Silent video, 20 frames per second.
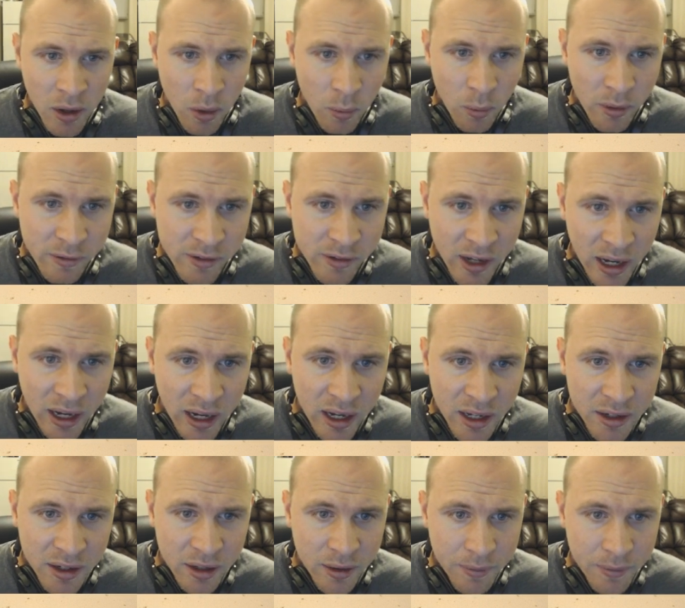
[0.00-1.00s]
We've
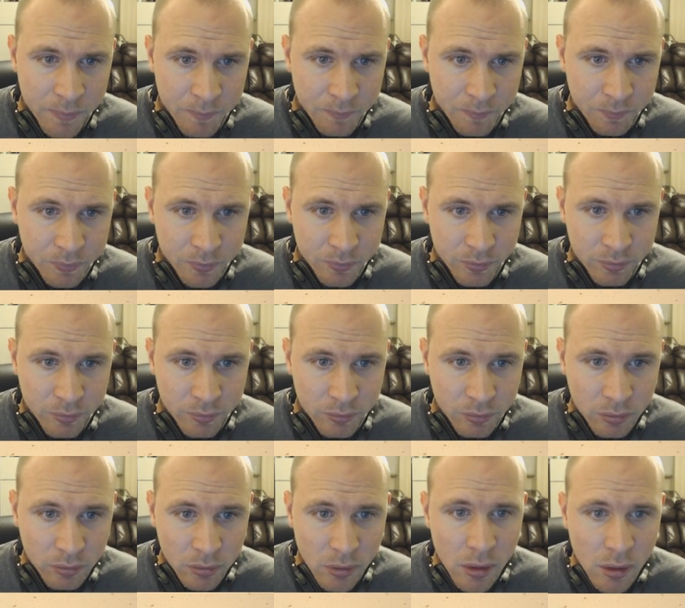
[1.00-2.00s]
got
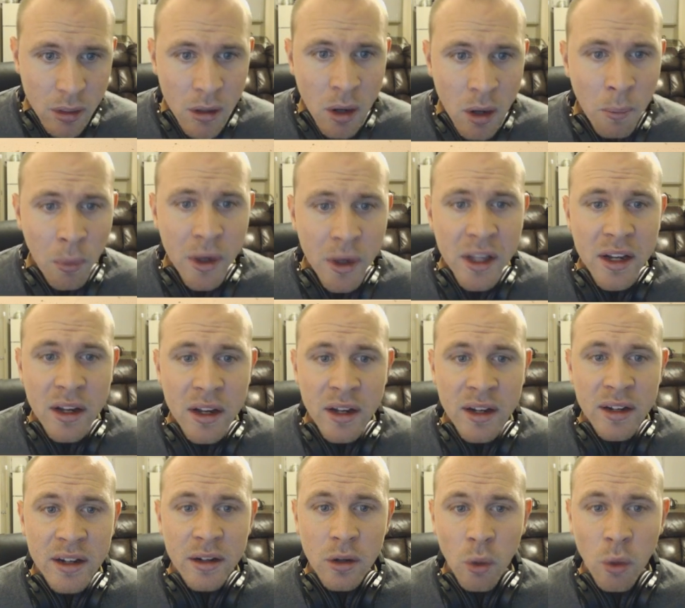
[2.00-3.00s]
pretty
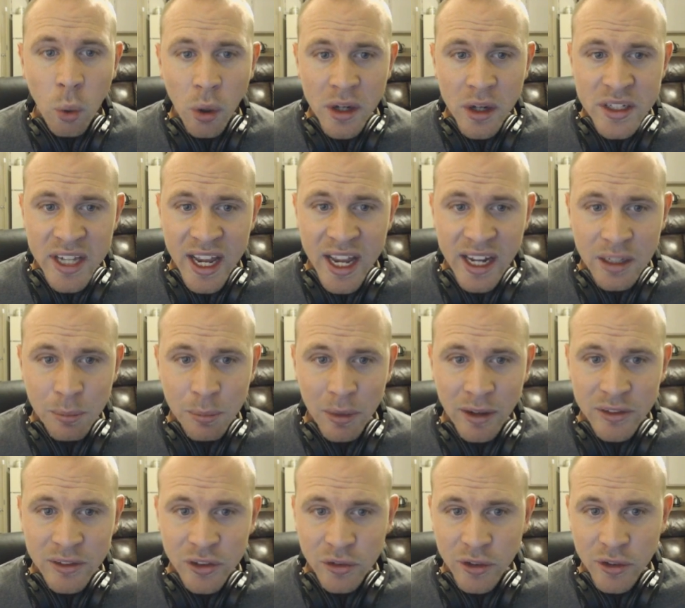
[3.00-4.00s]
good core attack
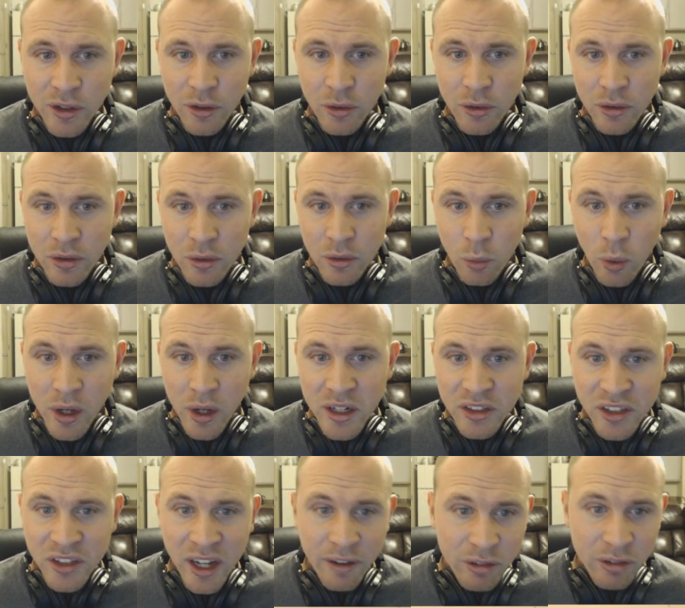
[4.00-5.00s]
buffs for the Warriors,
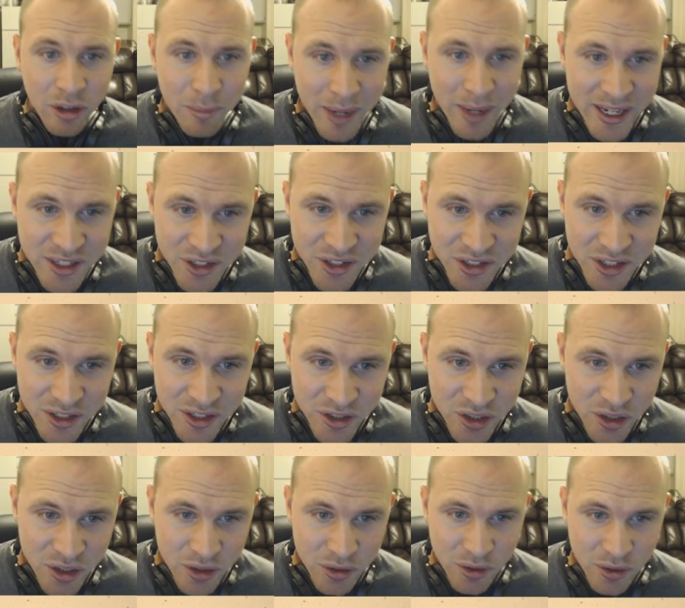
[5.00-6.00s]
Cavalry, Mages here
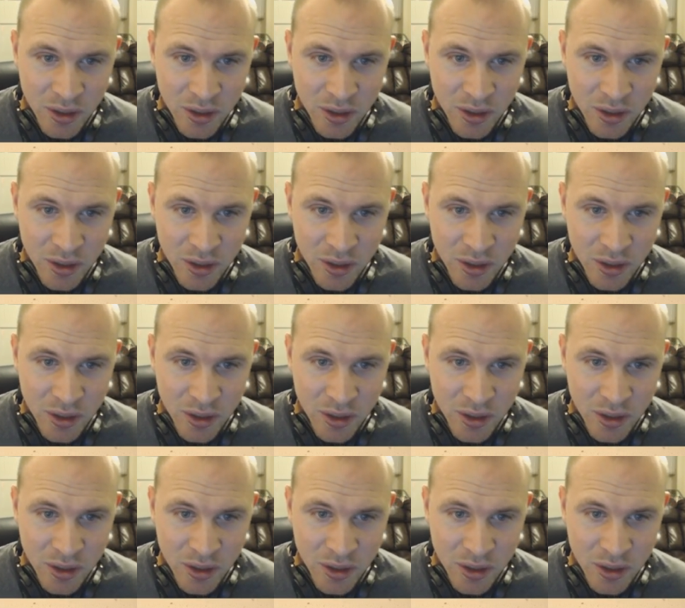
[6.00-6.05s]
too.